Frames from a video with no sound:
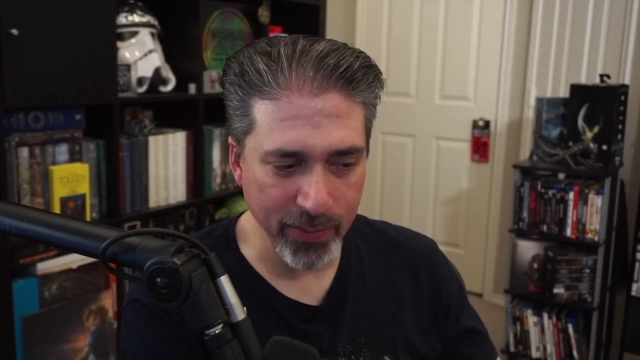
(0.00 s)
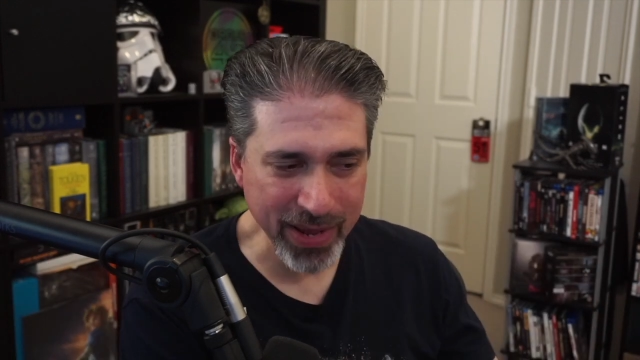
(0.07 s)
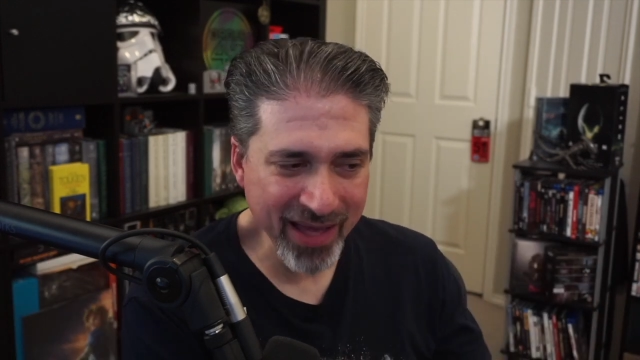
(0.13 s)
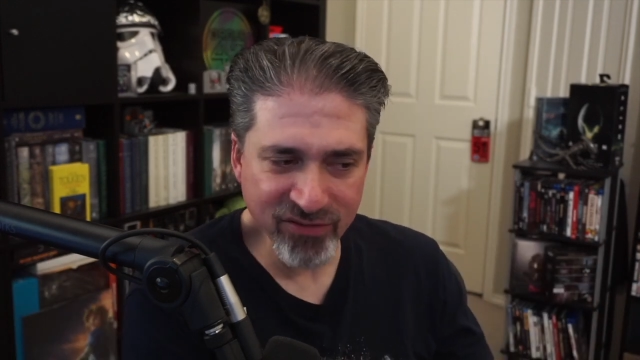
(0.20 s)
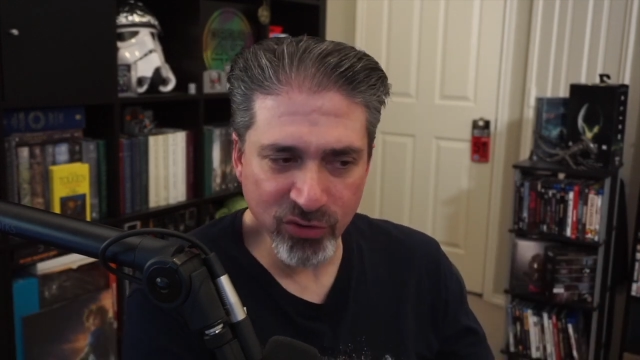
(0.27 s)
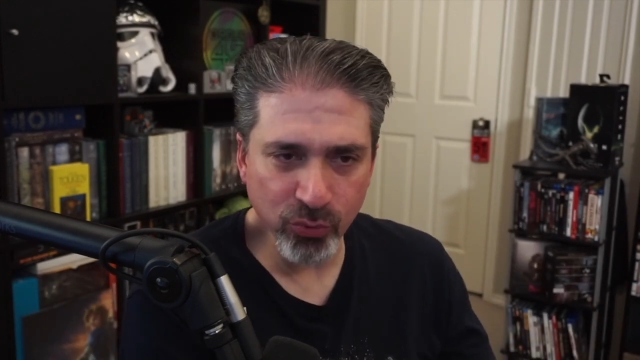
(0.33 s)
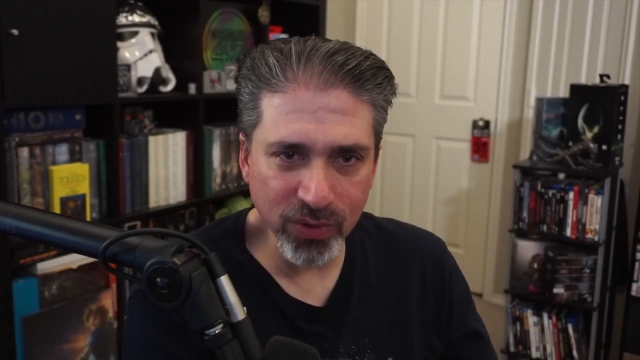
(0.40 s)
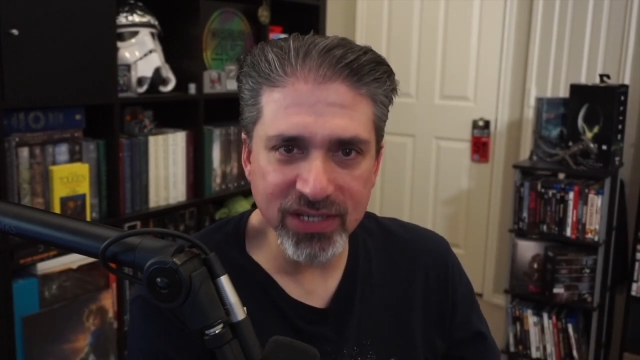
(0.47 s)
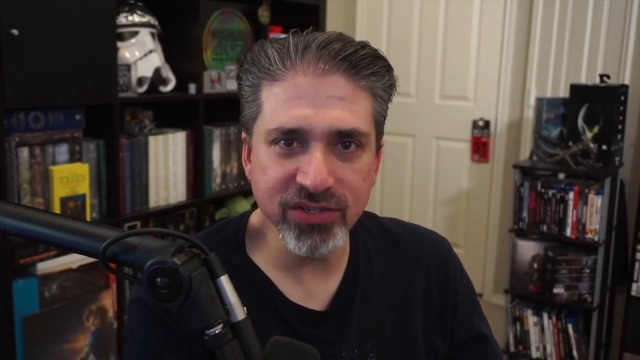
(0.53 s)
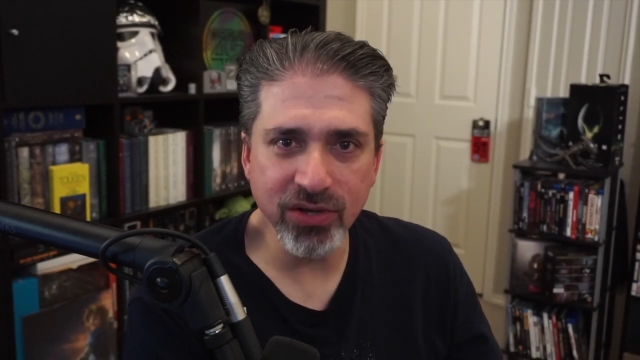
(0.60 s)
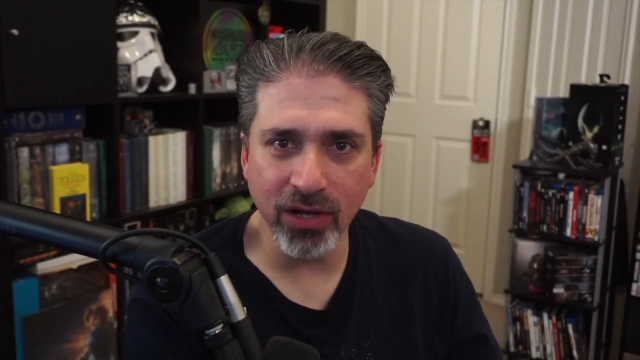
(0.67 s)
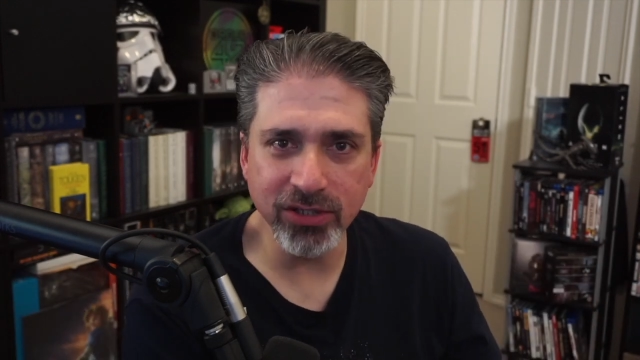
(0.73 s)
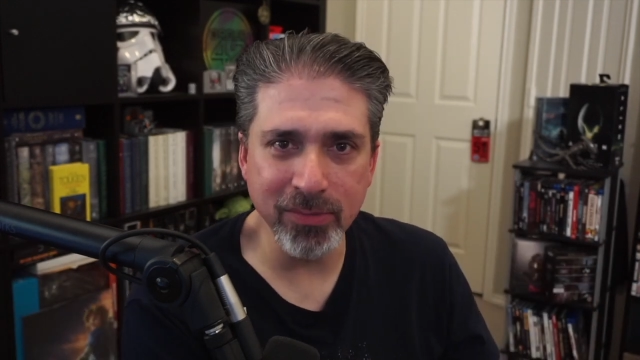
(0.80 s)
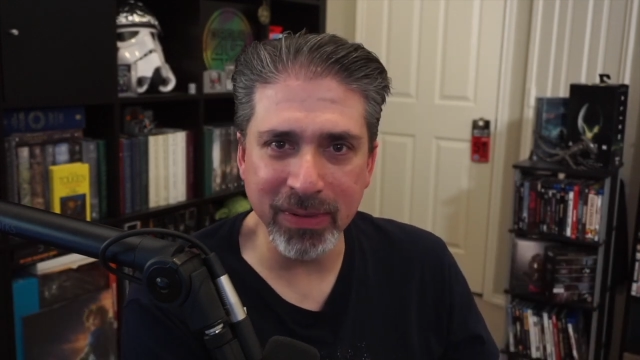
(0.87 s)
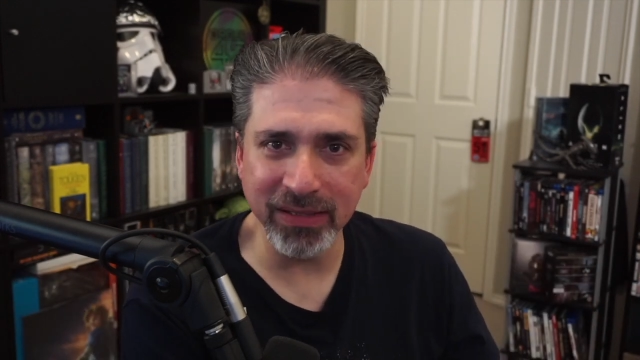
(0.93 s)
we haven't really
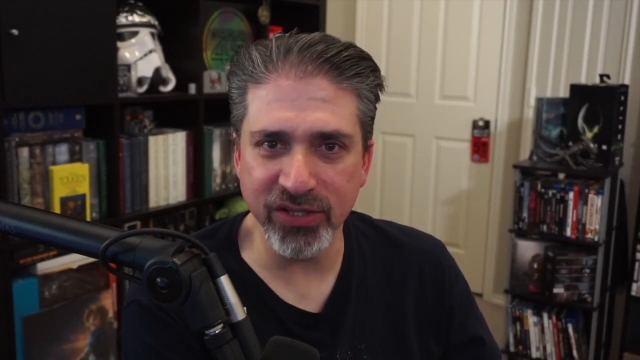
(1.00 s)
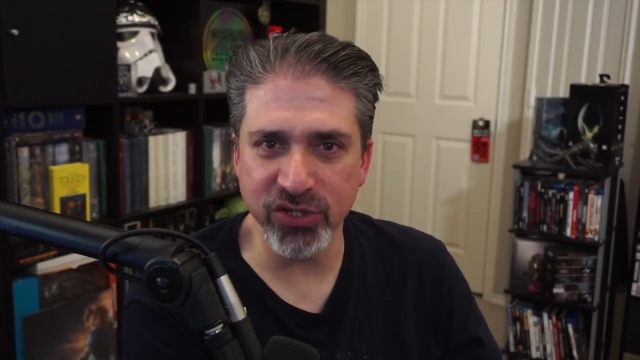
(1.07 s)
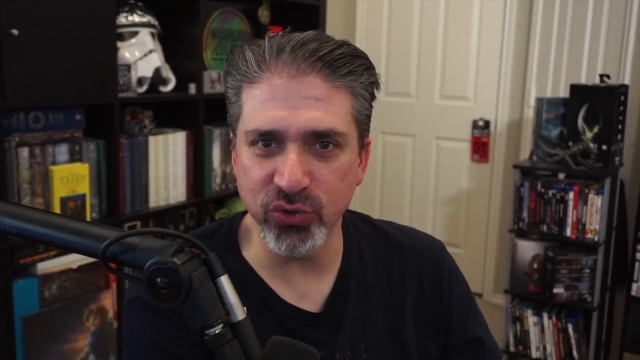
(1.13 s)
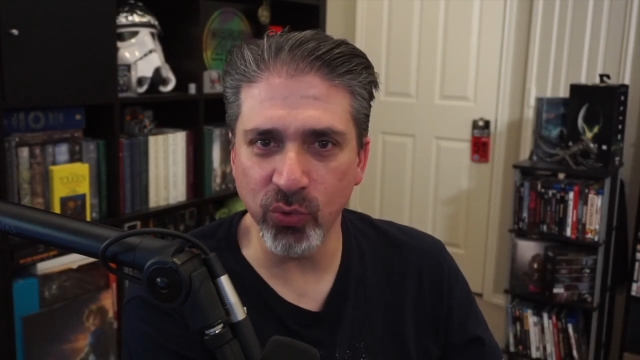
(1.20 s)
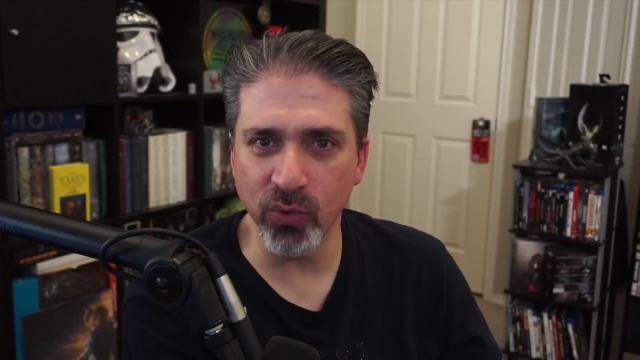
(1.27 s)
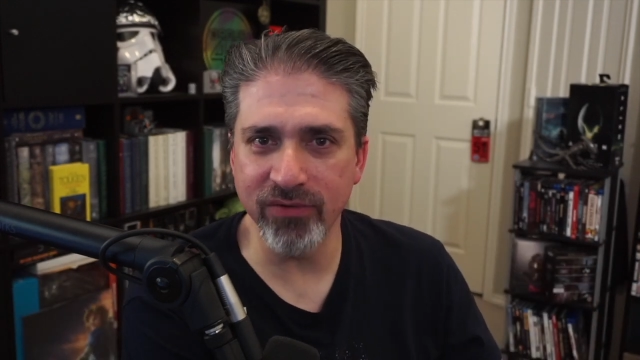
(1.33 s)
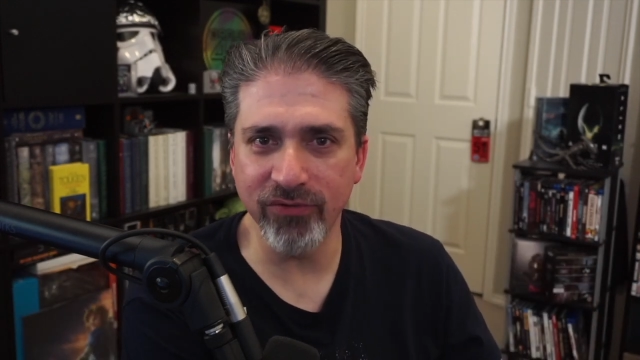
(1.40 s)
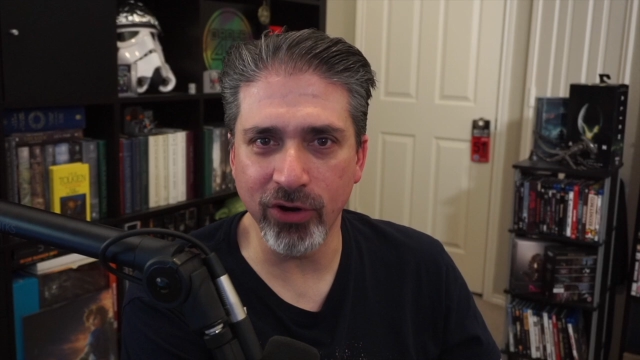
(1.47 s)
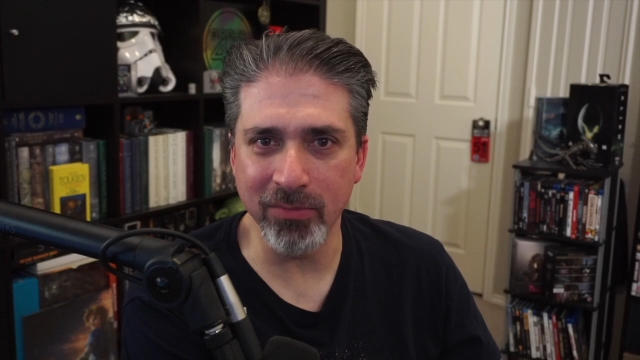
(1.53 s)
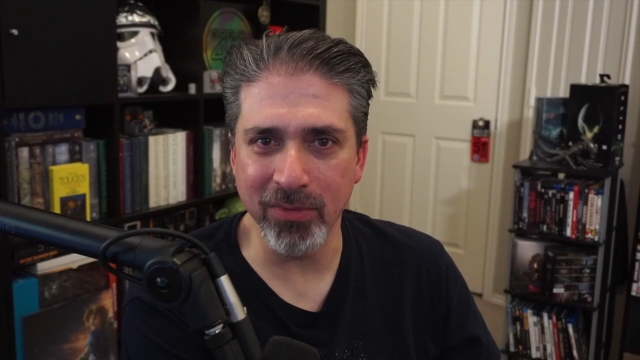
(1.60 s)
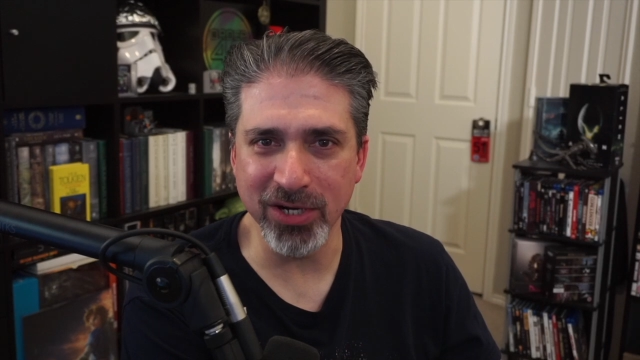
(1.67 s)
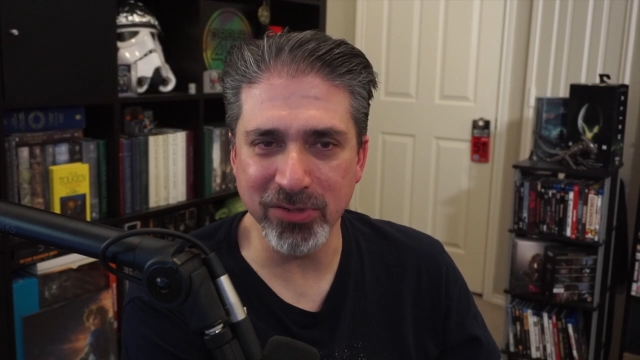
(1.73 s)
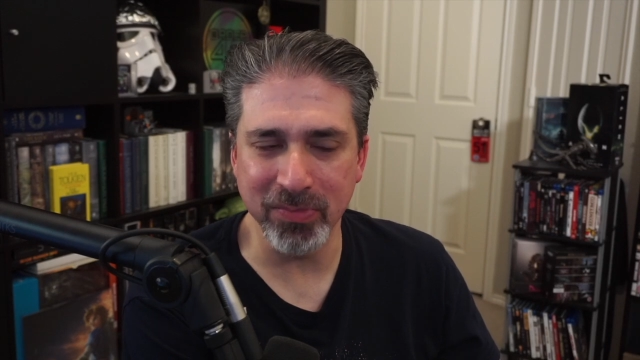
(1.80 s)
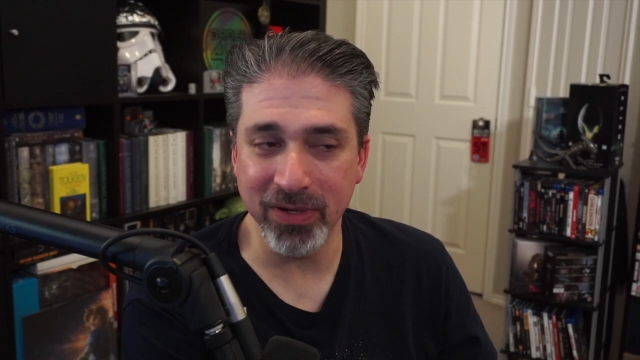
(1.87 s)
talked about the story very much,